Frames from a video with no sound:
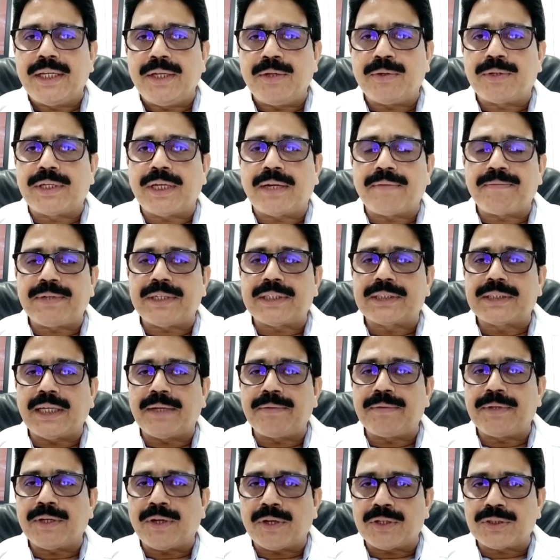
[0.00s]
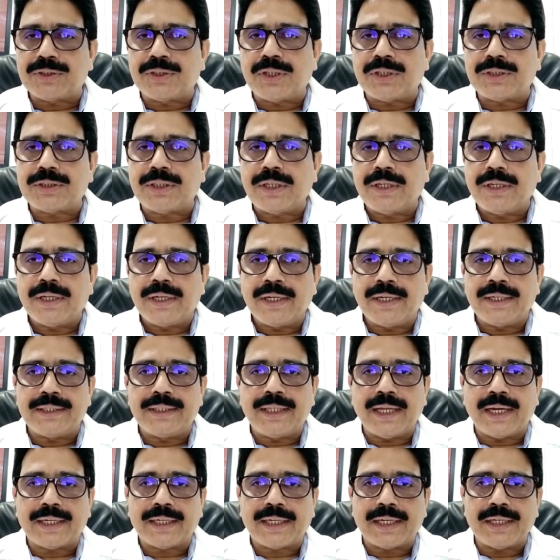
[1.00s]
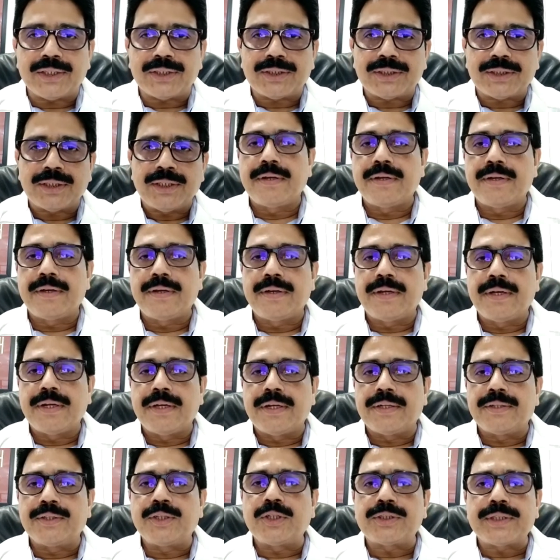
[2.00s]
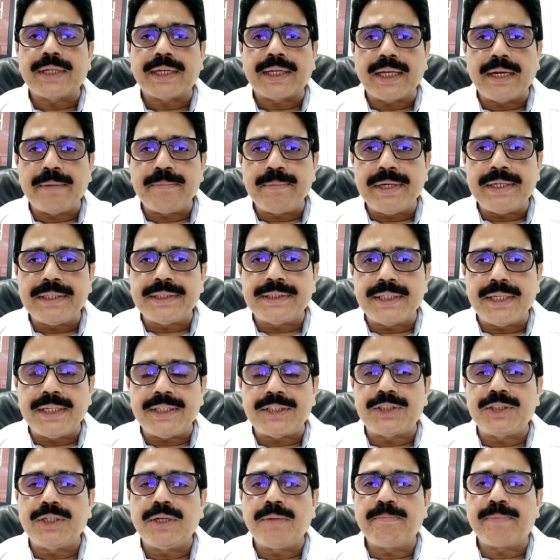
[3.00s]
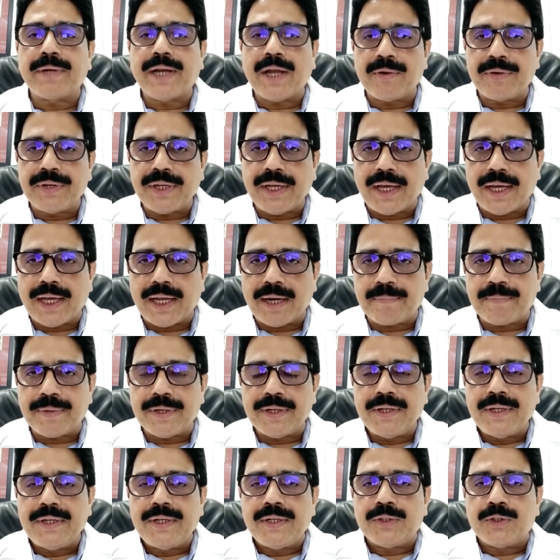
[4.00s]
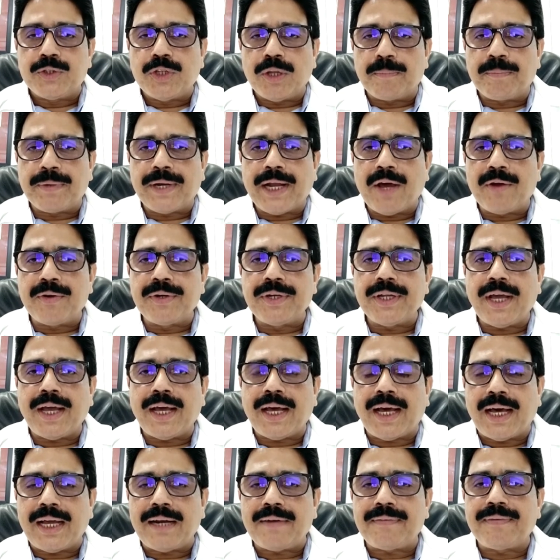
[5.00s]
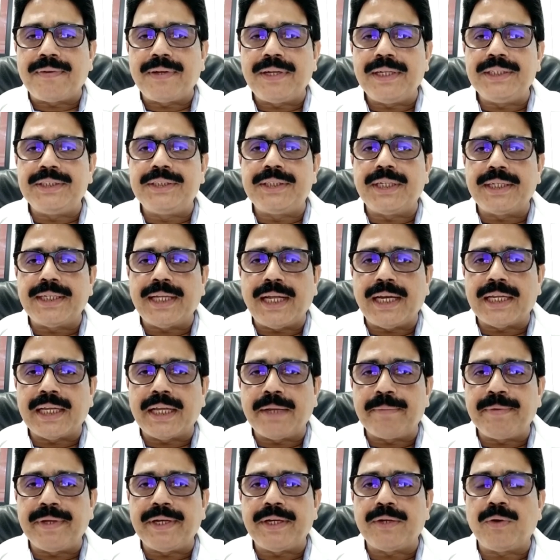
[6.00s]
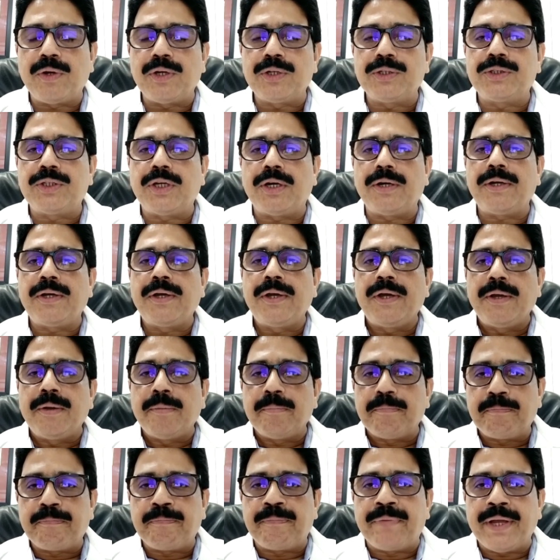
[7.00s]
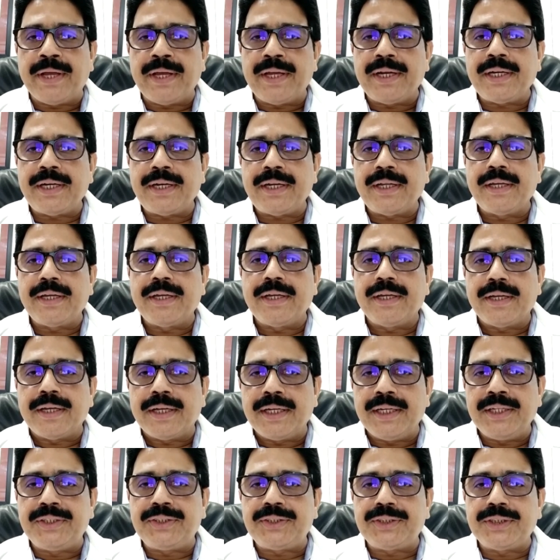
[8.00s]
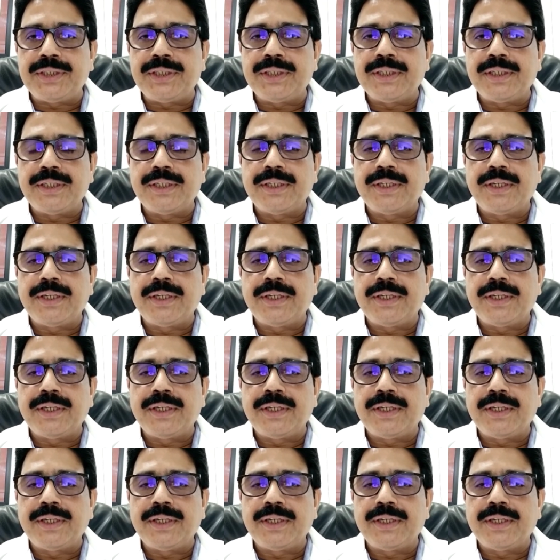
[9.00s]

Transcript: you can prescribe Rostux in that case. The second medicine is Brownia alb. The Brownia alb is generally given when the pain is